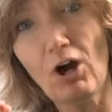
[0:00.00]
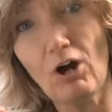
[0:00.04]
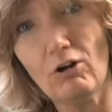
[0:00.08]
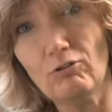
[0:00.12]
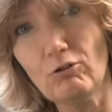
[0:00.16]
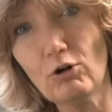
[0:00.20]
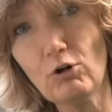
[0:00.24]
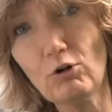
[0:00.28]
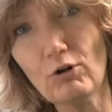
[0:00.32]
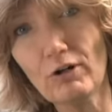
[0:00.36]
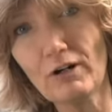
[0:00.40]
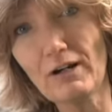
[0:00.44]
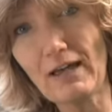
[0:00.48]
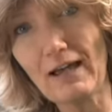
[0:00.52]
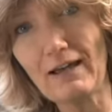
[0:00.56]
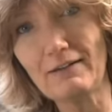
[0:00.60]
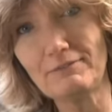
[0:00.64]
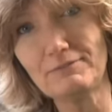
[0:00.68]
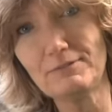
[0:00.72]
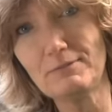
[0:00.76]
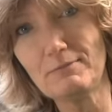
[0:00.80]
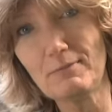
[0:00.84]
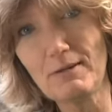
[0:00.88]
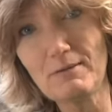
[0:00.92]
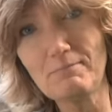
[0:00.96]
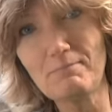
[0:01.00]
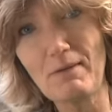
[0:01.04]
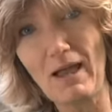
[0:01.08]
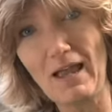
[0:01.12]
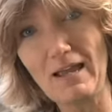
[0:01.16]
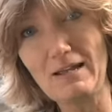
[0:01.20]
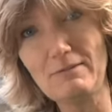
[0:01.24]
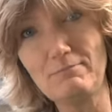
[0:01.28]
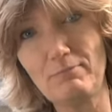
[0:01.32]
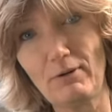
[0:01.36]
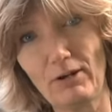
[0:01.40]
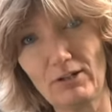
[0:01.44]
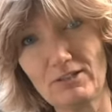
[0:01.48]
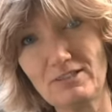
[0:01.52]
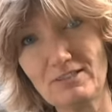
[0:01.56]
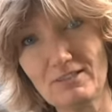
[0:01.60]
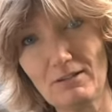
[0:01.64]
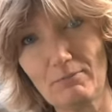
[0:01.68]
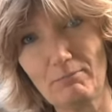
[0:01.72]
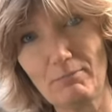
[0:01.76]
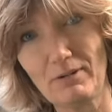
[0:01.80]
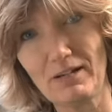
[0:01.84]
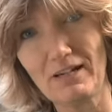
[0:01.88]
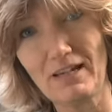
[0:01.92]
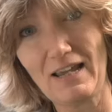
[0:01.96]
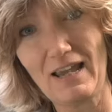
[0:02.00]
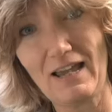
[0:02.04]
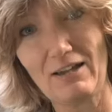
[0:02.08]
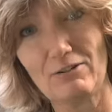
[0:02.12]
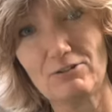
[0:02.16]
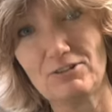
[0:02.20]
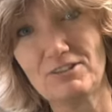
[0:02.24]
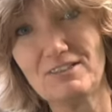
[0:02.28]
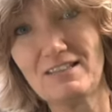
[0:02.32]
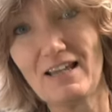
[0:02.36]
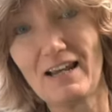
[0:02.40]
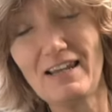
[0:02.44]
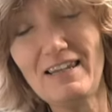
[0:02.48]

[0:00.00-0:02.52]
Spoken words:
are all going to have to be made by somebody else.